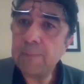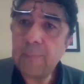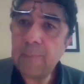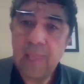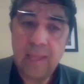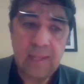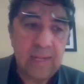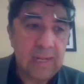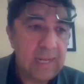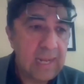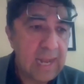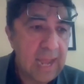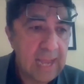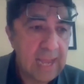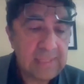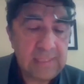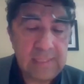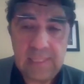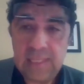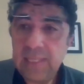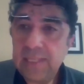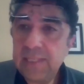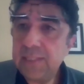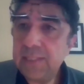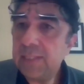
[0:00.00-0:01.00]
Last
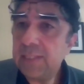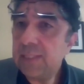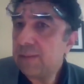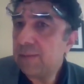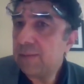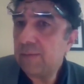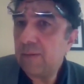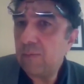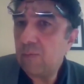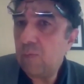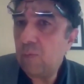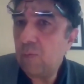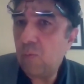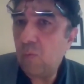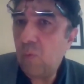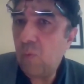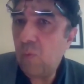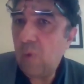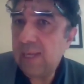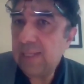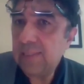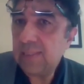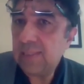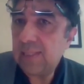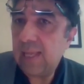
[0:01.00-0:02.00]
year
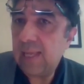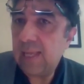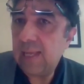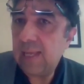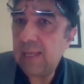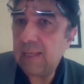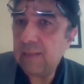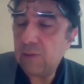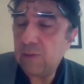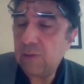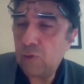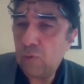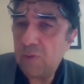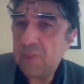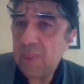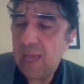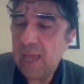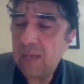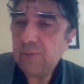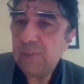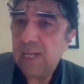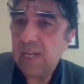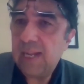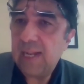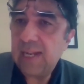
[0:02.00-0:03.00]
was
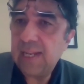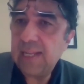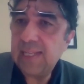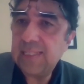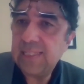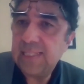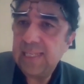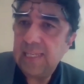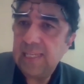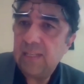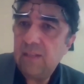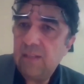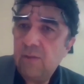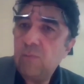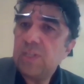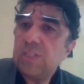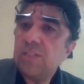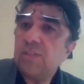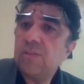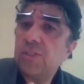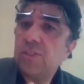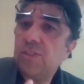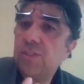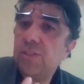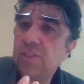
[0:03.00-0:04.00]
2018 was
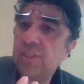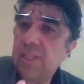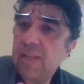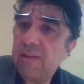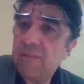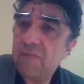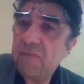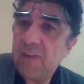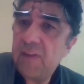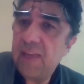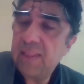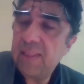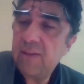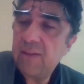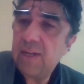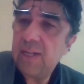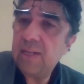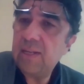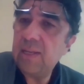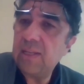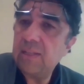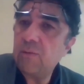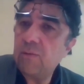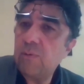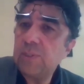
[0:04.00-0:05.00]
not just a federal,
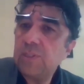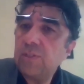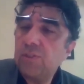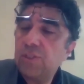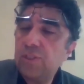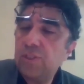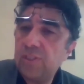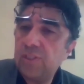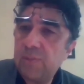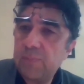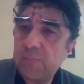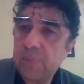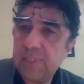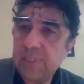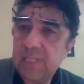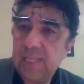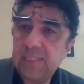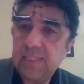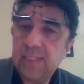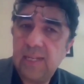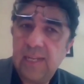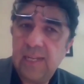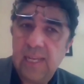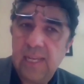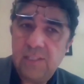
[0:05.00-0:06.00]
it was not just a
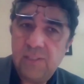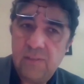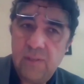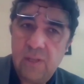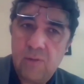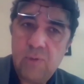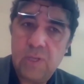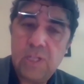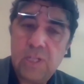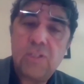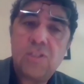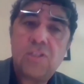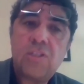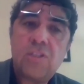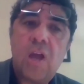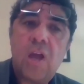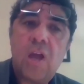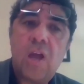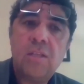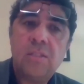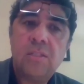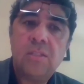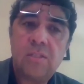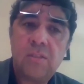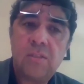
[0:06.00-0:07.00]
presidential election, there were
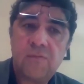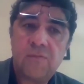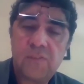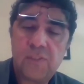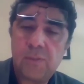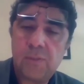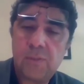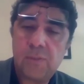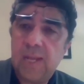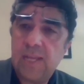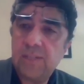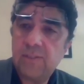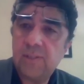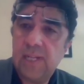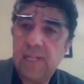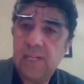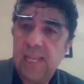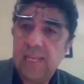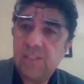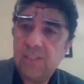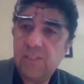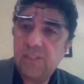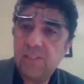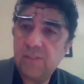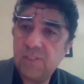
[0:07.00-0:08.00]
tons of subnational
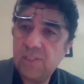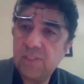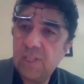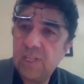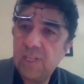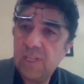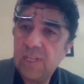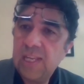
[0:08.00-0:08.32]
elections.